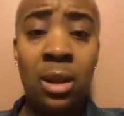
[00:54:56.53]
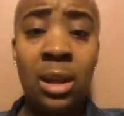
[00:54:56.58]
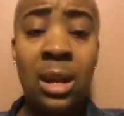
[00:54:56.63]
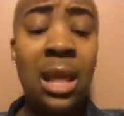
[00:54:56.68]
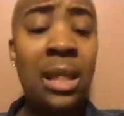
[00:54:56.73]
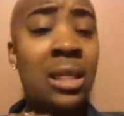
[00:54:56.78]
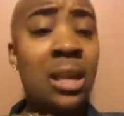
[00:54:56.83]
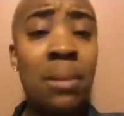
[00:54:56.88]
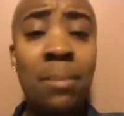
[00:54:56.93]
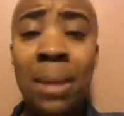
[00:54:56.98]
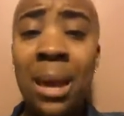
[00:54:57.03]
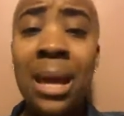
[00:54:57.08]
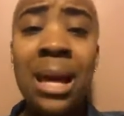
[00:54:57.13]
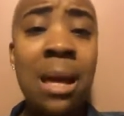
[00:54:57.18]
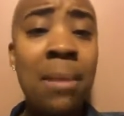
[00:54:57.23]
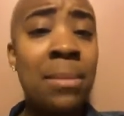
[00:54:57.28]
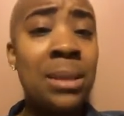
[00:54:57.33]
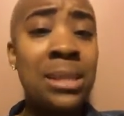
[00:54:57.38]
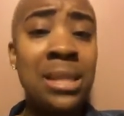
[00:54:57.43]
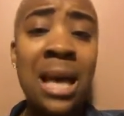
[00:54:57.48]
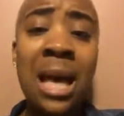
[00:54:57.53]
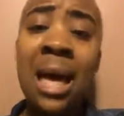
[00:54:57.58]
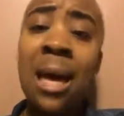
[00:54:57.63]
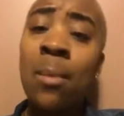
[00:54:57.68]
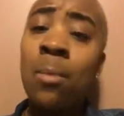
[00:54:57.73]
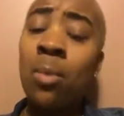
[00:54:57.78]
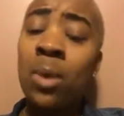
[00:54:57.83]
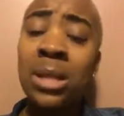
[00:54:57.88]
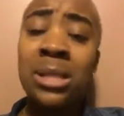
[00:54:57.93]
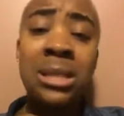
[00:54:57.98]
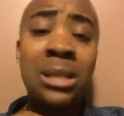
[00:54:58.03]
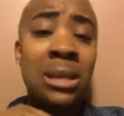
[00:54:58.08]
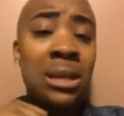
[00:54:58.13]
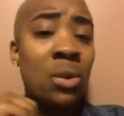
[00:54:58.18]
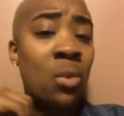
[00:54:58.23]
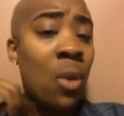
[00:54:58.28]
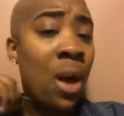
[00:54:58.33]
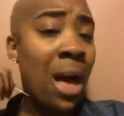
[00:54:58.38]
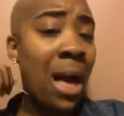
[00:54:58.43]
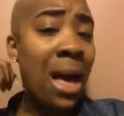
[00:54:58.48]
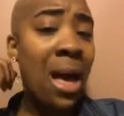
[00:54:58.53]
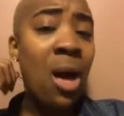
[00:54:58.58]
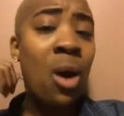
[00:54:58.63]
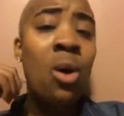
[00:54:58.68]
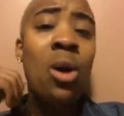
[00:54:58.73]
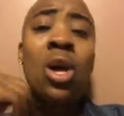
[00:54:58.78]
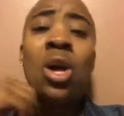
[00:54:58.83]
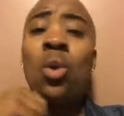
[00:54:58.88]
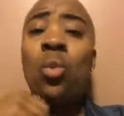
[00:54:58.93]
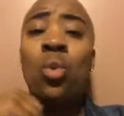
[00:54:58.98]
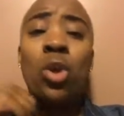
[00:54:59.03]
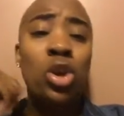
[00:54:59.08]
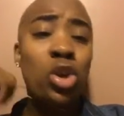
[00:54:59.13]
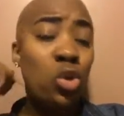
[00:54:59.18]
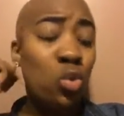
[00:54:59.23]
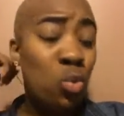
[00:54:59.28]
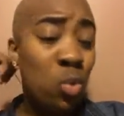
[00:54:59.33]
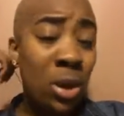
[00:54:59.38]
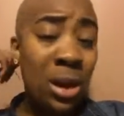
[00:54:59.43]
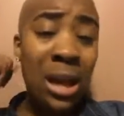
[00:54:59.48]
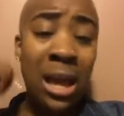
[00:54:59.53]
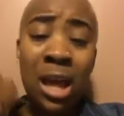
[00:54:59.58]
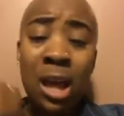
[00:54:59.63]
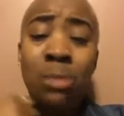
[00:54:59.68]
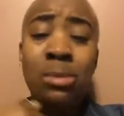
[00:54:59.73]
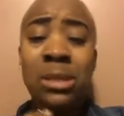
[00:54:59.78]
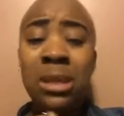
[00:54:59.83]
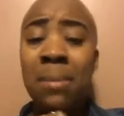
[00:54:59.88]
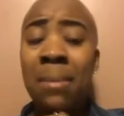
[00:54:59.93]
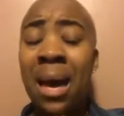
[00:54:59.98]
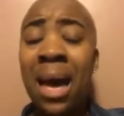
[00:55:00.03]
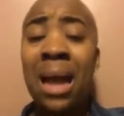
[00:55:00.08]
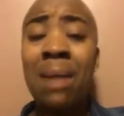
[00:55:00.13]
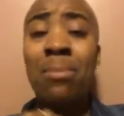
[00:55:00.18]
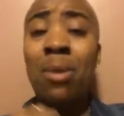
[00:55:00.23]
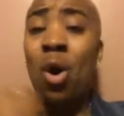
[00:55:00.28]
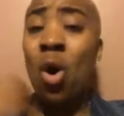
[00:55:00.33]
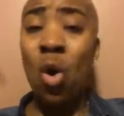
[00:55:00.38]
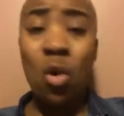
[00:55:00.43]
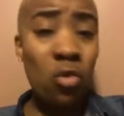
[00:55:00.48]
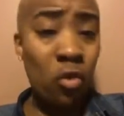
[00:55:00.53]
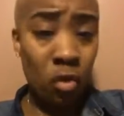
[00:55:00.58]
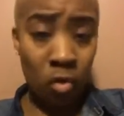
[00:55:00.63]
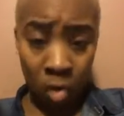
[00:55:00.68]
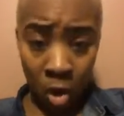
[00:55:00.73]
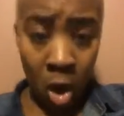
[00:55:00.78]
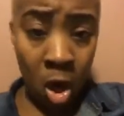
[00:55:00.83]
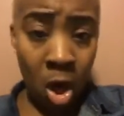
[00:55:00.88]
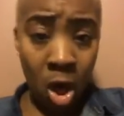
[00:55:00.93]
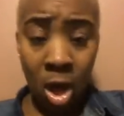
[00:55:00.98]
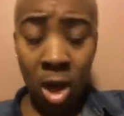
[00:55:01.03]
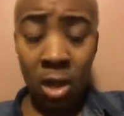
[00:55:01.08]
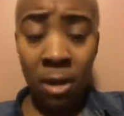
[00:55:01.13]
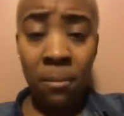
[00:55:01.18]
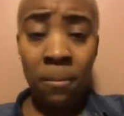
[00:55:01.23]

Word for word: Now, there may come a time once in a while where you want to help somebody, but overall,